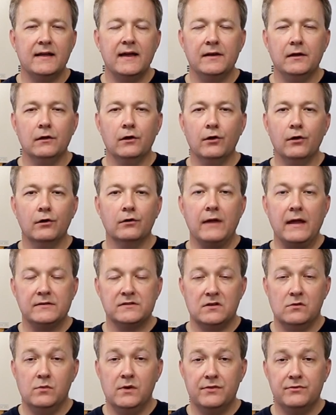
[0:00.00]
I kind of learned
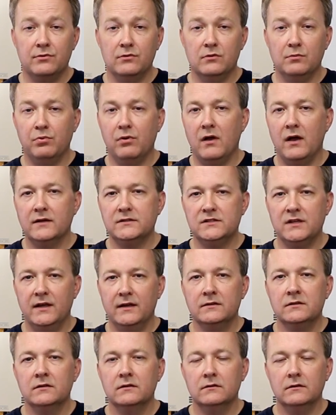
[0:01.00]
as I went through the
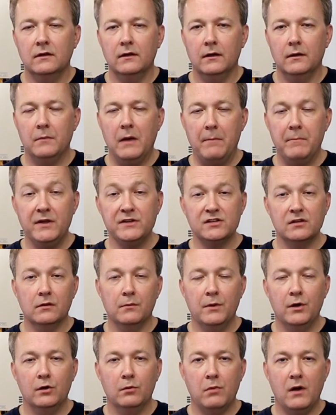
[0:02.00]
project. I mentioned
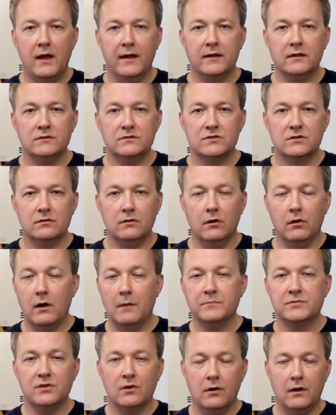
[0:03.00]
the motor brackets, or
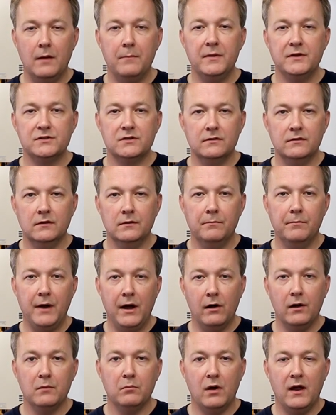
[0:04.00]
I'm sorry, I mentioned the
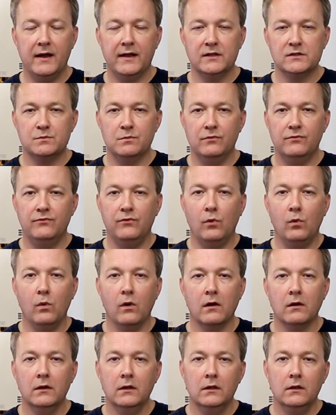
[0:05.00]
bearing brackets
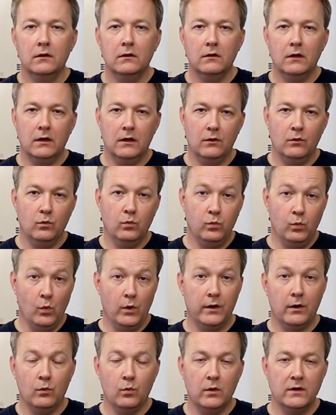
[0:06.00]
before. One
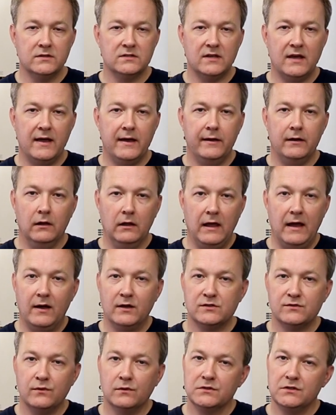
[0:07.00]
on one side
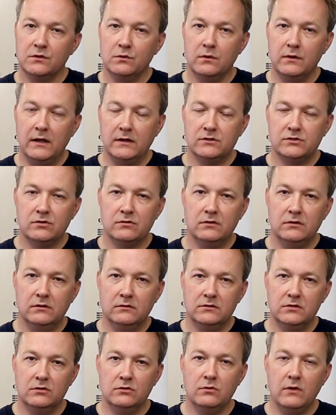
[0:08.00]
allows for two
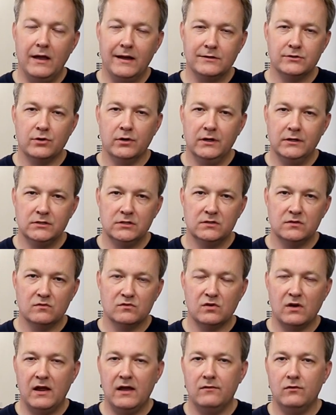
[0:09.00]
extra inches of
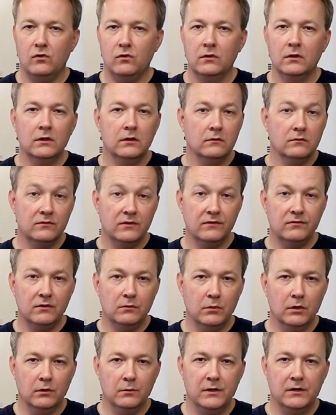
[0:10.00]
travel,
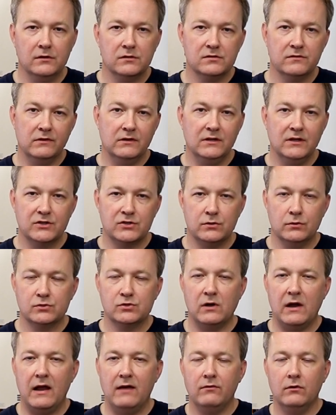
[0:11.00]
50 millimeters of additional
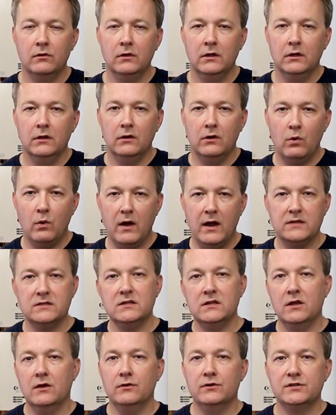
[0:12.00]
travel, whereas
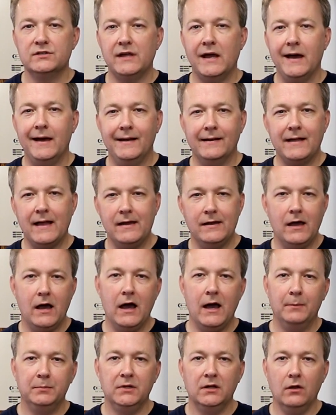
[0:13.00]
the other side I kind of
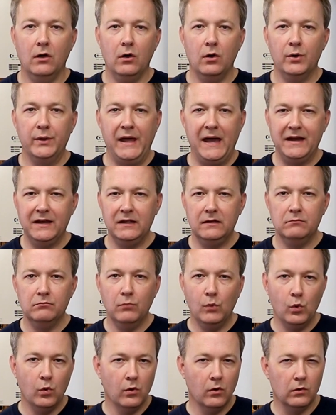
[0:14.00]
opted on. I need
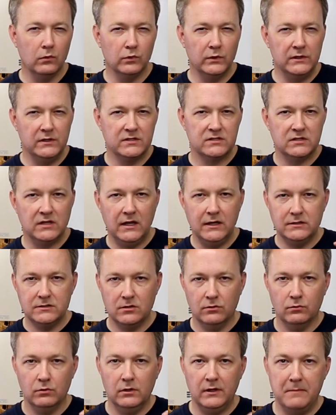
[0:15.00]
more real estate
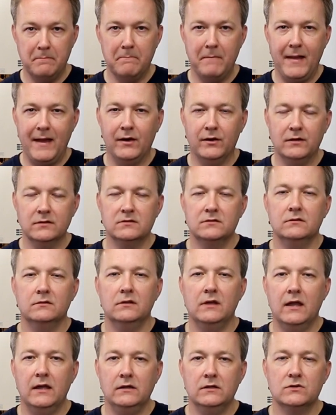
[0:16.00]
to really mount it to
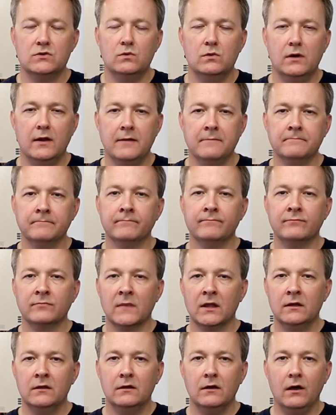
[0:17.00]
the 8020.
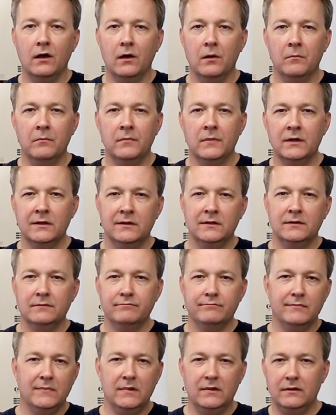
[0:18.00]

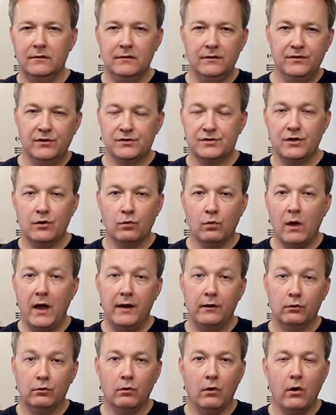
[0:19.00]
There's no
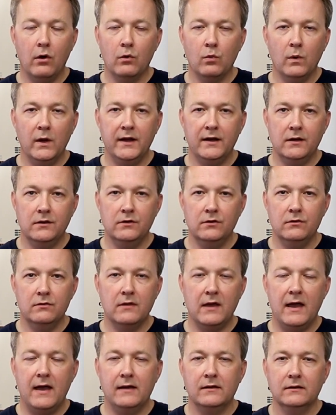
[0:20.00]
right or wrong way to do
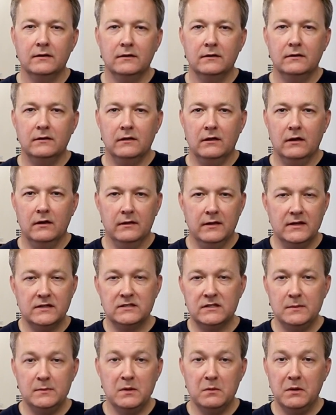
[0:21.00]
that. They
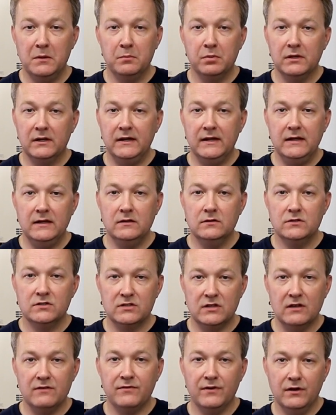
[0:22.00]
seem to be plenty
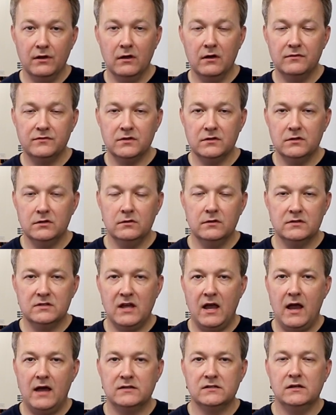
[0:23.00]
stiff enough to do the
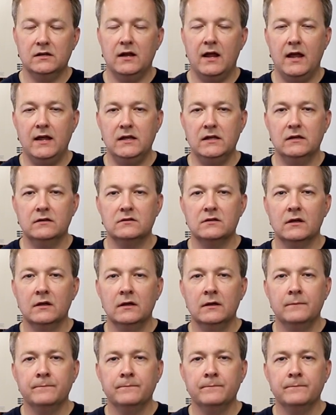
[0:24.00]
task at hand.